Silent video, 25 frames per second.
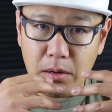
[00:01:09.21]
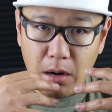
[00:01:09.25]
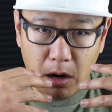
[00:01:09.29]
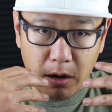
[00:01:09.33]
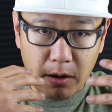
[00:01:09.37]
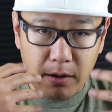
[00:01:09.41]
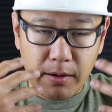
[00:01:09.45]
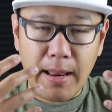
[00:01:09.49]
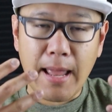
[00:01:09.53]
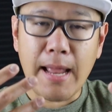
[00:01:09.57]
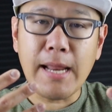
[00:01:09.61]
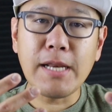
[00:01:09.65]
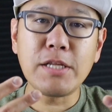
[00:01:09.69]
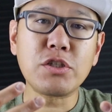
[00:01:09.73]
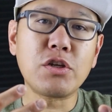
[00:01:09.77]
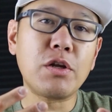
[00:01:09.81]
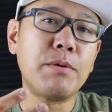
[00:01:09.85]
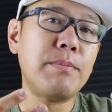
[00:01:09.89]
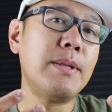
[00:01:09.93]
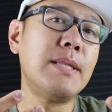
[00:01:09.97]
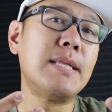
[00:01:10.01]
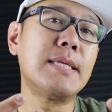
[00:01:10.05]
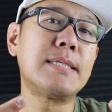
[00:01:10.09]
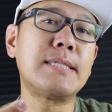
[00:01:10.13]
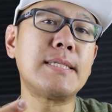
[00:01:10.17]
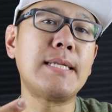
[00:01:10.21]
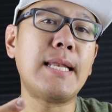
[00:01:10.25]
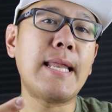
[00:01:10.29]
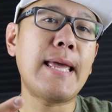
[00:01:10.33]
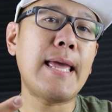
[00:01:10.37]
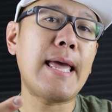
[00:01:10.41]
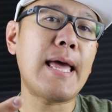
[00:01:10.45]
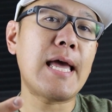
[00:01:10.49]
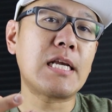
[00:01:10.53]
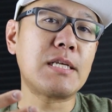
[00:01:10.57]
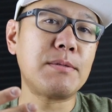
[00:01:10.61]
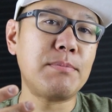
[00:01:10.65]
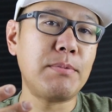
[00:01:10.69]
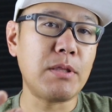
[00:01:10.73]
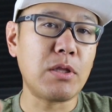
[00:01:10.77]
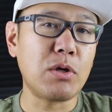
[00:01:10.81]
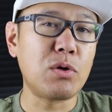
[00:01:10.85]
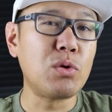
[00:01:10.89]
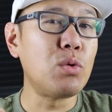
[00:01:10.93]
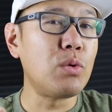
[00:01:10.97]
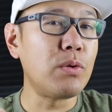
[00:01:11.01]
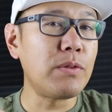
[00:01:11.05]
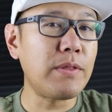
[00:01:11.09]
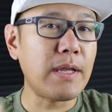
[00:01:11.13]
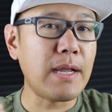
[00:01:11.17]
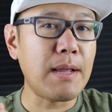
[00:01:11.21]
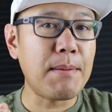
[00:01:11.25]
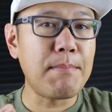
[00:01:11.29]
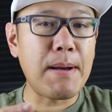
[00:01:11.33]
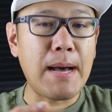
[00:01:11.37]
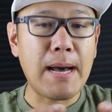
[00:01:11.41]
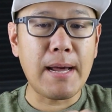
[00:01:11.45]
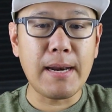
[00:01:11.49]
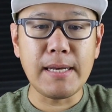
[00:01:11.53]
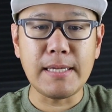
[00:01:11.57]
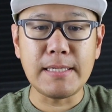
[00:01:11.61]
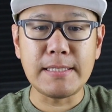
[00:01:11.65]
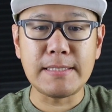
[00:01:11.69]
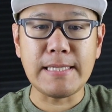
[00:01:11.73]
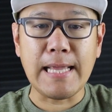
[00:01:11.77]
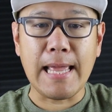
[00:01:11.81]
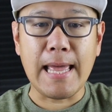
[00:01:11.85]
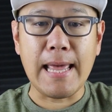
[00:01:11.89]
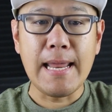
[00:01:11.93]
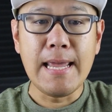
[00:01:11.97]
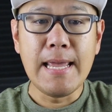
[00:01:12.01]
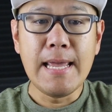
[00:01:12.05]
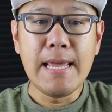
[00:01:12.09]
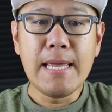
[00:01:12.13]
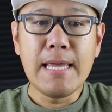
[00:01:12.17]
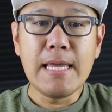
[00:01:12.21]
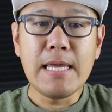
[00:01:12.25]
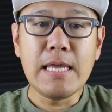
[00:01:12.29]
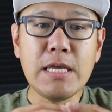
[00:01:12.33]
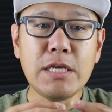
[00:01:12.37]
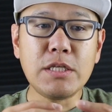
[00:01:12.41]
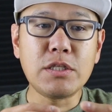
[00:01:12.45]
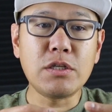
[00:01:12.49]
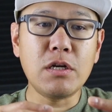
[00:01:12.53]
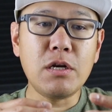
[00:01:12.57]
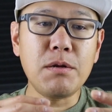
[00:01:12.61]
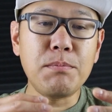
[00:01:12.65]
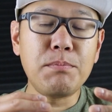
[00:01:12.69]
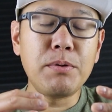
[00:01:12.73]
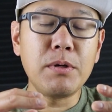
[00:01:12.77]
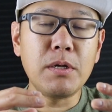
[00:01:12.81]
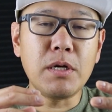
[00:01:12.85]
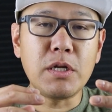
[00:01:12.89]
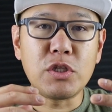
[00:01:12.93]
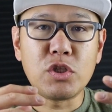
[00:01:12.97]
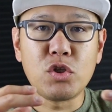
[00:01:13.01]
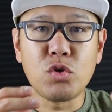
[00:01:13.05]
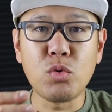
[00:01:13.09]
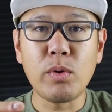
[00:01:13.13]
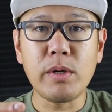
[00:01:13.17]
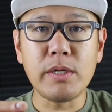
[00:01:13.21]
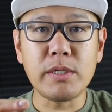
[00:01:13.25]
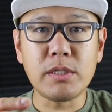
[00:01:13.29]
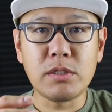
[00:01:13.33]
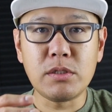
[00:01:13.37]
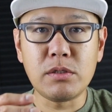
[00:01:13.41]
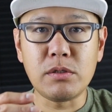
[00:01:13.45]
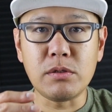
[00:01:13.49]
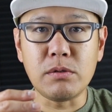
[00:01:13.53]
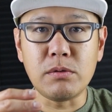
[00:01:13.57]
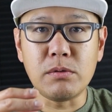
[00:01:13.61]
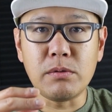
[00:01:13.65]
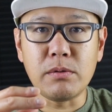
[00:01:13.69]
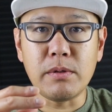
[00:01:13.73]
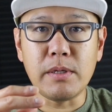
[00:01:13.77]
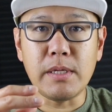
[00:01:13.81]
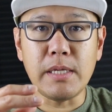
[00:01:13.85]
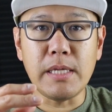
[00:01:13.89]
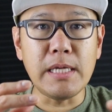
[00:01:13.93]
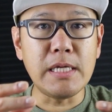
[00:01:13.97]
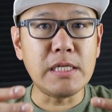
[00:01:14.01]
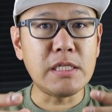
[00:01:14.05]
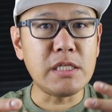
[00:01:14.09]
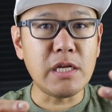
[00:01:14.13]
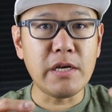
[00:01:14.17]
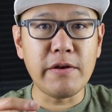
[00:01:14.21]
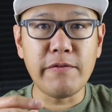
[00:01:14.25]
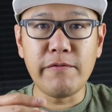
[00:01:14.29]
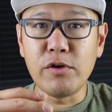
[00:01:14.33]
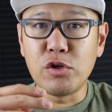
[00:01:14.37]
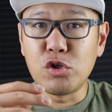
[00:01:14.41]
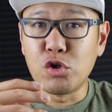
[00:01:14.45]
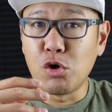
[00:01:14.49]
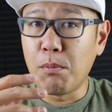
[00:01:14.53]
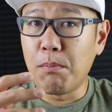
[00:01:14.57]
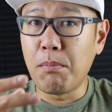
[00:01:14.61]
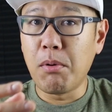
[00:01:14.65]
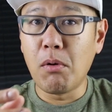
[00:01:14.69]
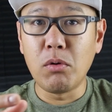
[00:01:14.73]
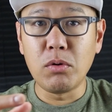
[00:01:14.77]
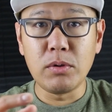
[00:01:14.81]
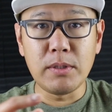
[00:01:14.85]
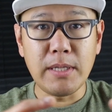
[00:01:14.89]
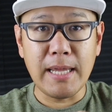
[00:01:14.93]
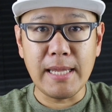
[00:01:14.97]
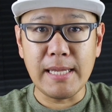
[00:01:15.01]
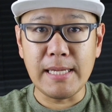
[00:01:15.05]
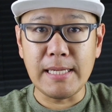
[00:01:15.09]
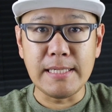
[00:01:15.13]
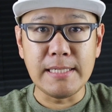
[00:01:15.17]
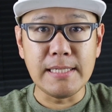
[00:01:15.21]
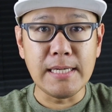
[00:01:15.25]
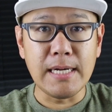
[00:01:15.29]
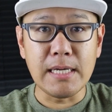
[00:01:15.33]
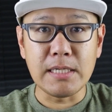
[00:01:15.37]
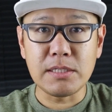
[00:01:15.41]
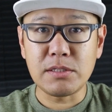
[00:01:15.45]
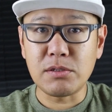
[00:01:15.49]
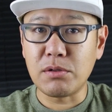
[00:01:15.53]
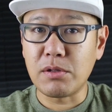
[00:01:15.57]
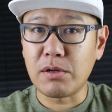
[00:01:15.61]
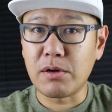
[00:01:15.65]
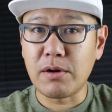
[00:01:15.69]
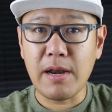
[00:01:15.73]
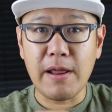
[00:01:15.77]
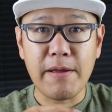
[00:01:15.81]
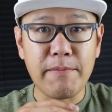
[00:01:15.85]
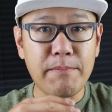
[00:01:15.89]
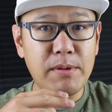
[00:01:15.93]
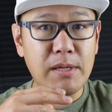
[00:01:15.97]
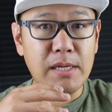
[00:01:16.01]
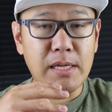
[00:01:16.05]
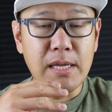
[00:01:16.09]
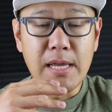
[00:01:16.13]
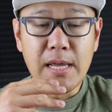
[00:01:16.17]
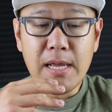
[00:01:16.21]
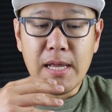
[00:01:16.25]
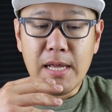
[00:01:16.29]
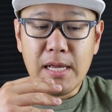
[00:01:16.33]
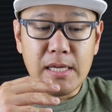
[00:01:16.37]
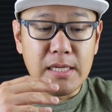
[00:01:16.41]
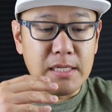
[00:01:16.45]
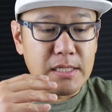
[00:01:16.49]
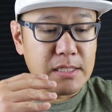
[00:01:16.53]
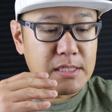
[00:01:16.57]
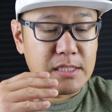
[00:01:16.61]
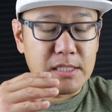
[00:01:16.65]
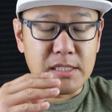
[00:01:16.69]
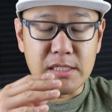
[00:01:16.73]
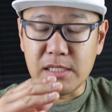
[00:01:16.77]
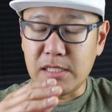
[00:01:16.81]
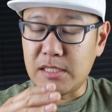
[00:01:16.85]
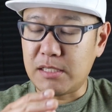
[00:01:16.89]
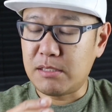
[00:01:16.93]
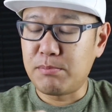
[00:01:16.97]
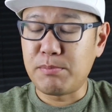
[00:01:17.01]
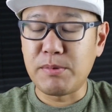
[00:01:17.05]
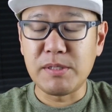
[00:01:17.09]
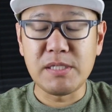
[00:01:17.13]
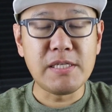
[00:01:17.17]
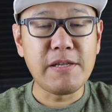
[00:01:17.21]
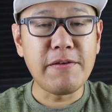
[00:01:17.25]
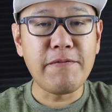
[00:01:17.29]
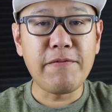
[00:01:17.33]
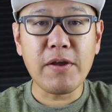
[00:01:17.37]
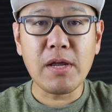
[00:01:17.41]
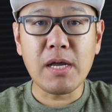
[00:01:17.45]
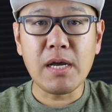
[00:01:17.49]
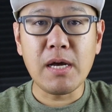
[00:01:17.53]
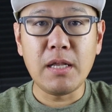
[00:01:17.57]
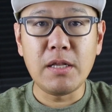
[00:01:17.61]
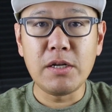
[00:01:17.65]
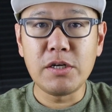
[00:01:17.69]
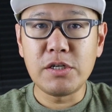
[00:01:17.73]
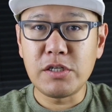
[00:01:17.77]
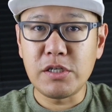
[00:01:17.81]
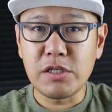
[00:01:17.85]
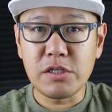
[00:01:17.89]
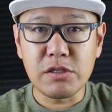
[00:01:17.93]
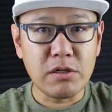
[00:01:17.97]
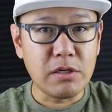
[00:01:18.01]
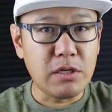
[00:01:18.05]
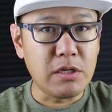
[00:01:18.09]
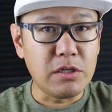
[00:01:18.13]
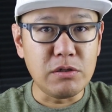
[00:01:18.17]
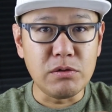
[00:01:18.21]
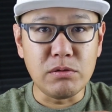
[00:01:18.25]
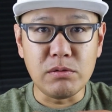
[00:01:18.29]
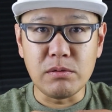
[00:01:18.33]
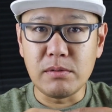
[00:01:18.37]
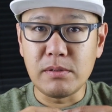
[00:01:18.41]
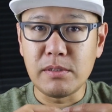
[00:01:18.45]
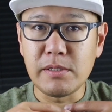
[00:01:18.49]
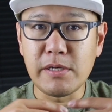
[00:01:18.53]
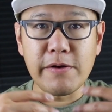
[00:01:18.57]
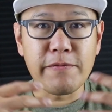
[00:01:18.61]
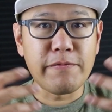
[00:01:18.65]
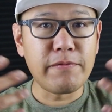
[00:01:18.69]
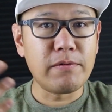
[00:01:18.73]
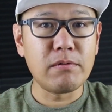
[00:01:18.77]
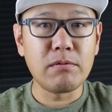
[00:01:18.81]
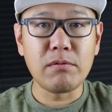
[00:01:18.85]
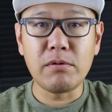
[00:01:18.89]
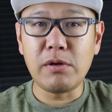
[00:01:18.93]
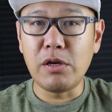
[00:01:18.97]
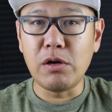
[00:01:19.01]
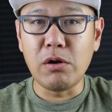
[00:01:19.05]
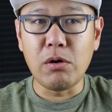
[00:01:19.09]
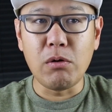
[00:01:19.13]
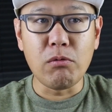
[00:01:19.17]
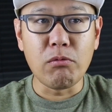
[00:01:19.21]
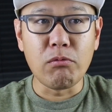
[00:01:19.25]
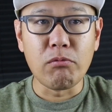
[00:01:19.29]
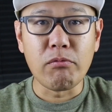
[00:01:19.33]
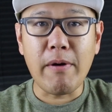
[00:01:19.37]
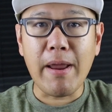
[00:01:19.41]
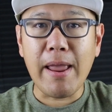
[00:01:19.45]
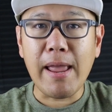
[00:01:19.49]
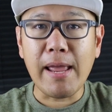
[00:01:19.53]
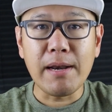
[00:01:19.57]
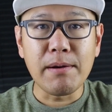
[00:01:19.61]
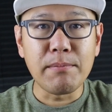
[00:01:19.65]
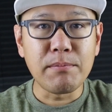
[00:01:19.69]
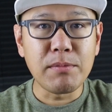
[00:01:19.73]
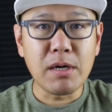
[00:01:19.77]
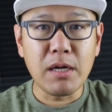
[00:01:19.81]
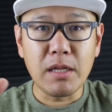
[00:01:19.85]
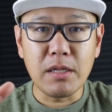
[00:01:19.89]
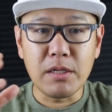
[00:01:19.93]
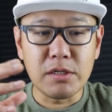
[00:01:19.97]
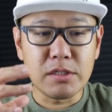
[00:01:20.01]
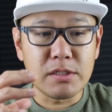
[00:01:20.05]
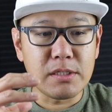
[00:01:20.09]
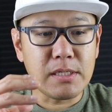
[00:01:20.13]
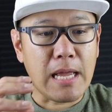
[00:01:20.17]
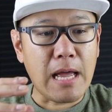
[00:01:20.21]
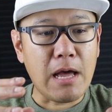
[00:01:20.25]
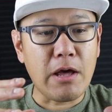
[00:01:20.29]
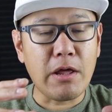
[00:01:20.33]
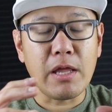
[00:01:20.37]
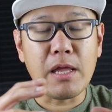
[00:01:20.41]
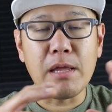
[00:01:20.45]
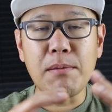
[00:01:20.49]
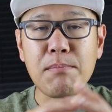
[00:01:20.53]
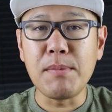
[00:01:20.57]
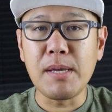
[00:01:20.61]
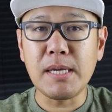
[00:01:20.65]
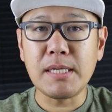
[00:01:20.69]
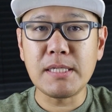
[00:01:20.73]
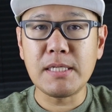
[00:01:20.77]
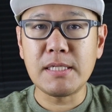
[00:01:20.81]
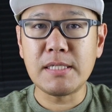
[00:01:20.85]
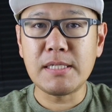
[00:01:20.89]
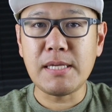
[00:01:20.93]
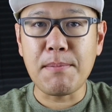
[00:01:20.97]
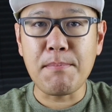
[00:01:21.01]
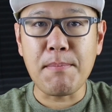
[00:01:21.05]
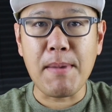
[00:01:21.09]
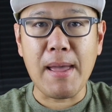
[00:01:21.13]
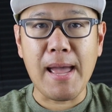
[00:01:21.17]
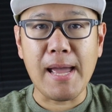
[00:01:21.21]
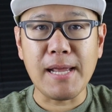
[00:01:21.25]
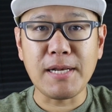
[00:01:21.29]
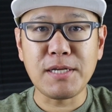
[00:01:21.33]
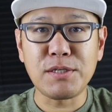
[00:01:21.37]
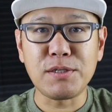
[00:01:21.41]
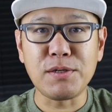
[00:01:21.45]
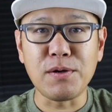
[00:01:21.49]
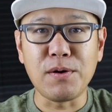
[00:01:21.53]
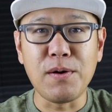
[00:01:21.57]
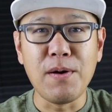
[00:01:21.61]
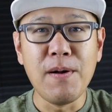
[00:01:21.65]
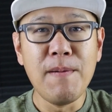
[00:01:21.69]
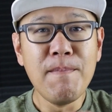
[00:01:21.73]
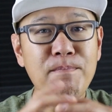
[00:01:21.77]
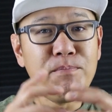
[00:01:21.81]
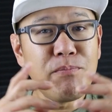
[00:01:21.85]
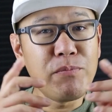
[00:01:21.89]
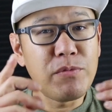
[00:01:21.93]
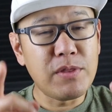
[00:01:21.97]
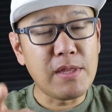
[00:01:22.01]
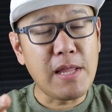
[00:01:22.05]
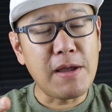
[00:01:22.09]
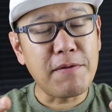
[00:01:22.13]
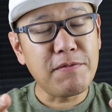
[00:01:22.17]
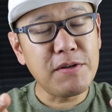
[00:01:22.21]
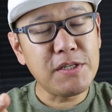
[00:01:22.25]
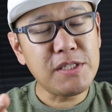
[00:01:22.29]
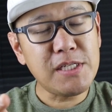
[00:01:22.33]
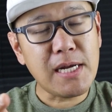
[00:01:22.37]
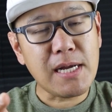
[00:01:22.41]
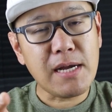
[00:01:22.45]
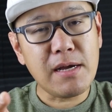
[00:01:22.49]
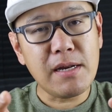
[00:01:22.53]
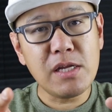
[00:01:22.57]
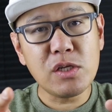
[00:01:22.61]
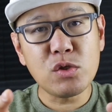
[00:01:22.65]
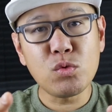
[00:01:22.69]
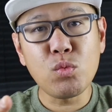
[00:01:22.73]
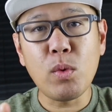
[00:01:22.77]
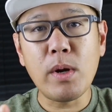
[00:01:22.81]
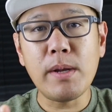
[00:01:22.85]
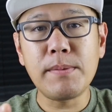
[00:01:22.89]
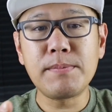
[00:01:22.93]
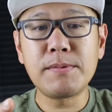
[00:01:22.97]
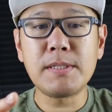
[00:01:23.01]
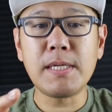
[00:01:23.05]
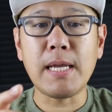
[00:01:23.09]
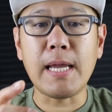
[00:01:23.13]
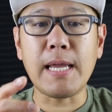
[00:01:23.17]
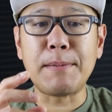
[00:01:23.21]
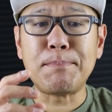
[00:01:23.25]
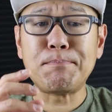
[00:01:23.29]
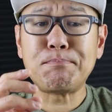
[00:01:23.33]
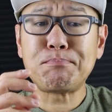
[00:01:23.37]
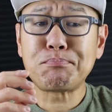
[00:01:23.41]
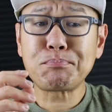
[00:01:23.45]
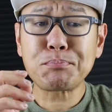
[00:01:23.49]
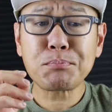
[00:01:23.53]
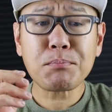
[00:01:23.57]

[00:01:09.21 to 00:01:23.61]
Our line is going to be the Slay X, but the cool thing about it is that he's going to put a twist to each individual pole that he does. So they're going to have the specific colors. He's going to do different, random colors, how he mixes and match. So definitely check out his website.